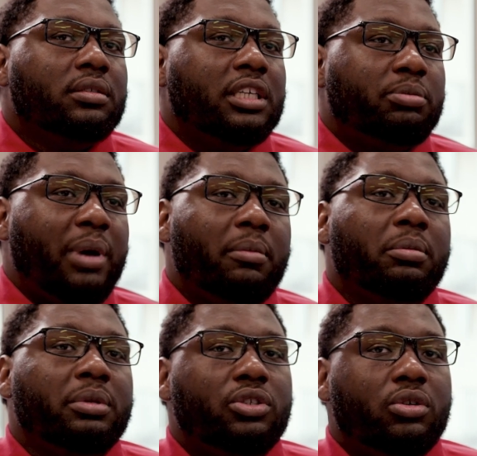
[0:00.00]
is
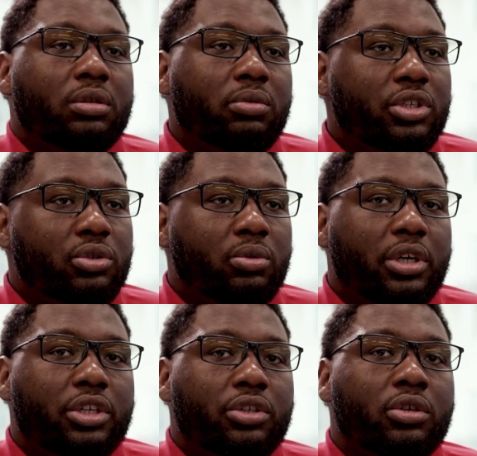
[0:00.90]
probably doing what you
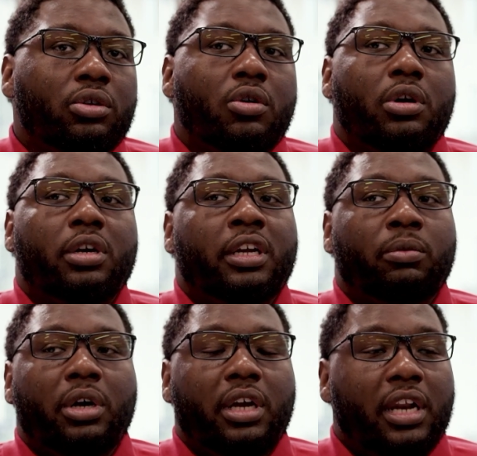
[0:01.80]
want to do or they're
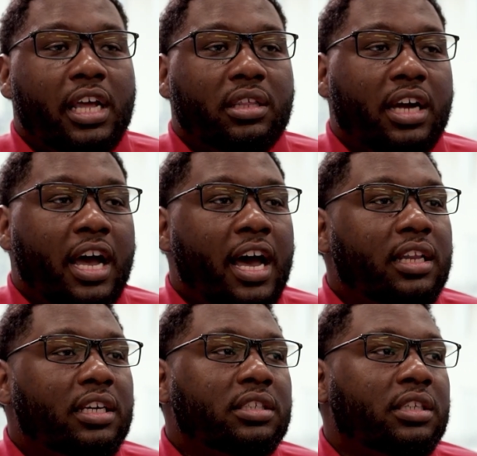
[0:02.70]
working at the college